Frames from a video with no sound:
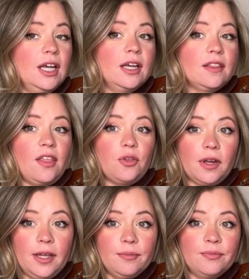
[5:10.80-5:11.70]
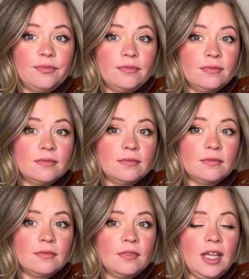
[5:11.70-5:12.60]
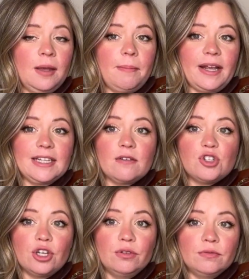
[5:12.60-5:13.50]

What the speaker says: then 3, back down 2,